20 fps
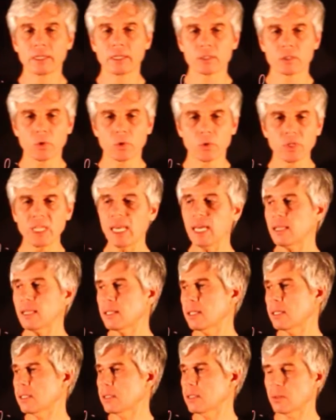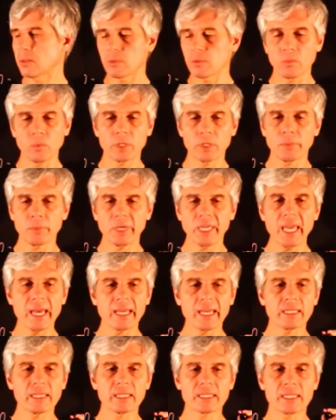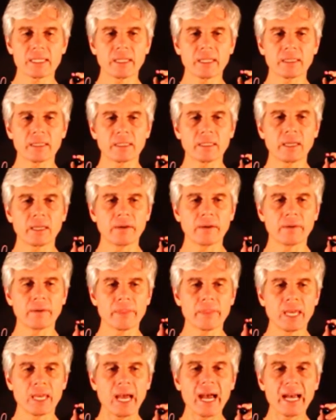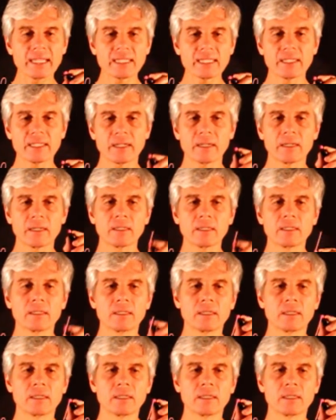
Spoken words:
So yet, what we get is that the answer